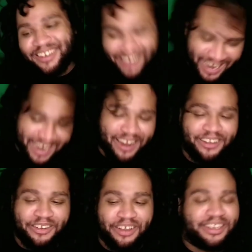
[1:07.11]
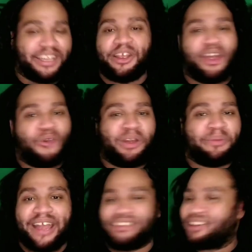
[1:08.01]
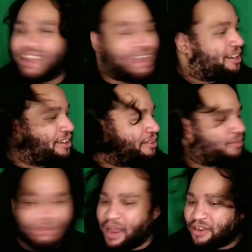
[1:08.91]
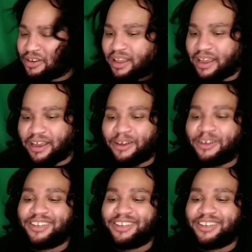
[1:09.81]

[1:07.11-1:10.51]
The hair, you can see we matching the hair. We're matching the hair.